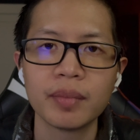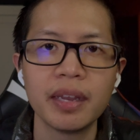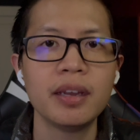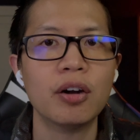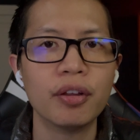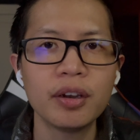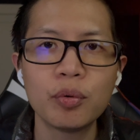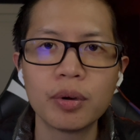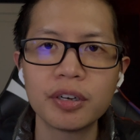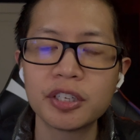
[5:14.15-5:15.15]
In other
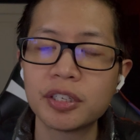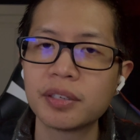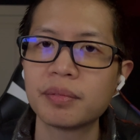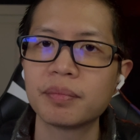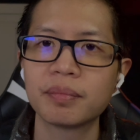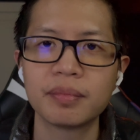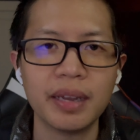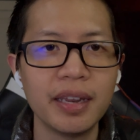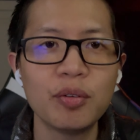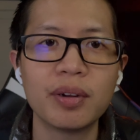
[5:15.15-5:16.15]
words,
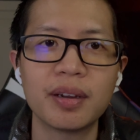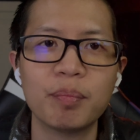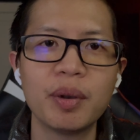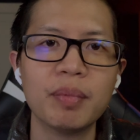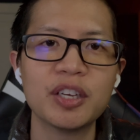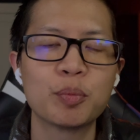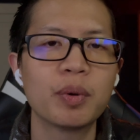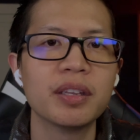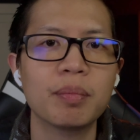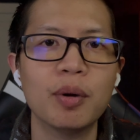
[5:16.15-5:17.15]
anyone can pretty much
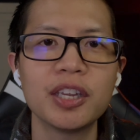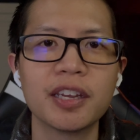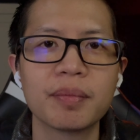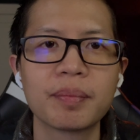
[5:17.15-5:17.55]
print money.